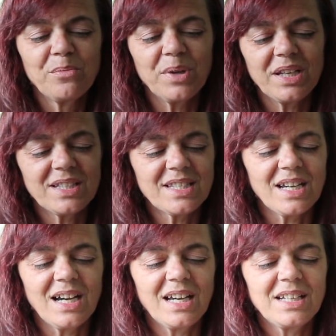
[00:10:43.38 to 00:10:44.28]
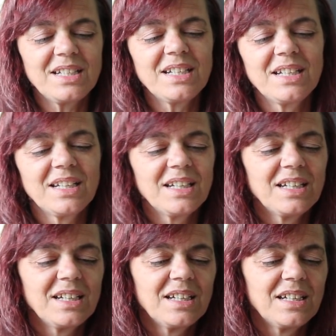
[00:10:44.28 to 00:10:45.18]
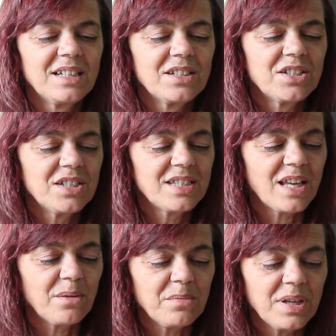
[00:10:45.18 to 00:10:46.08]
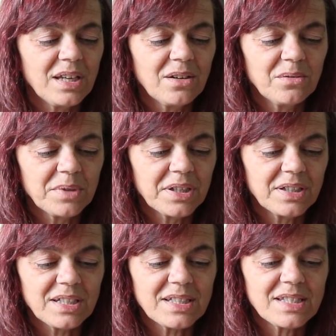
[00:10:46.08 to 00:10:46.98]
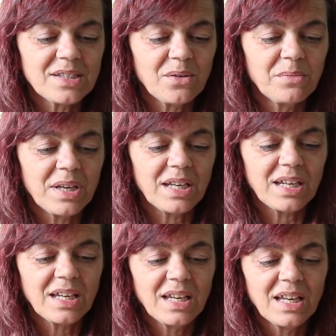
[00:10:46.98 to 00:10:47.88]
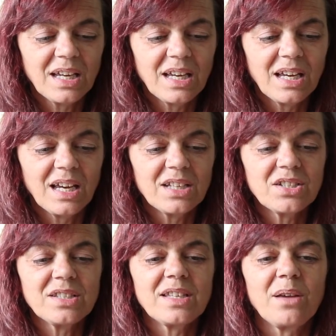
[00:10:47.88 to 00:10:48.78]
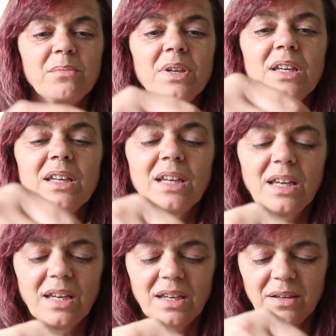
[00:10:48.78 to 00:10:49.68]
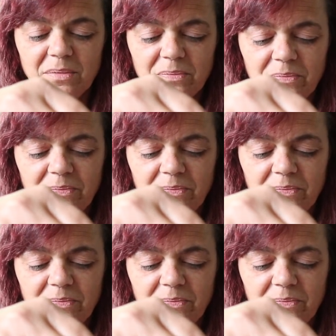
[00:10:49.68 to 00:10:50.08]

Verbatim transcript: But inside, she sent me, oh my goodness, so many. She sent me um,